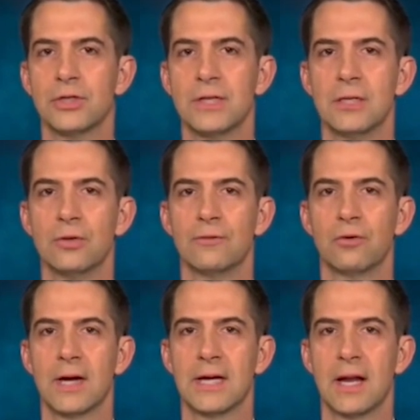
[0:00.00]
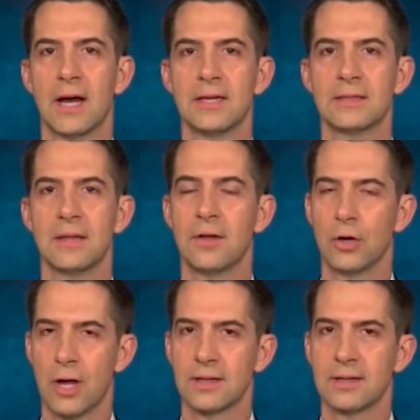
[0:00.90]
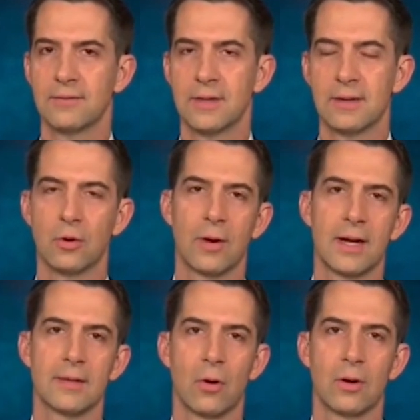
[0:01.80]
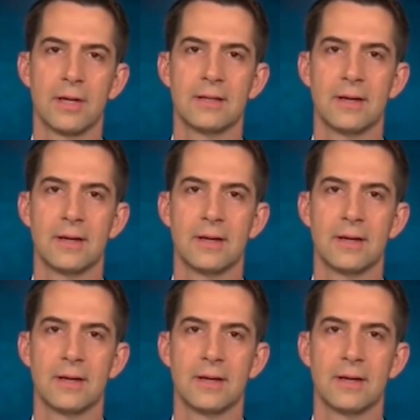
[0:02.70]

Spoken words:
Virginia who have recognized that they're not leaving the Democratic Party.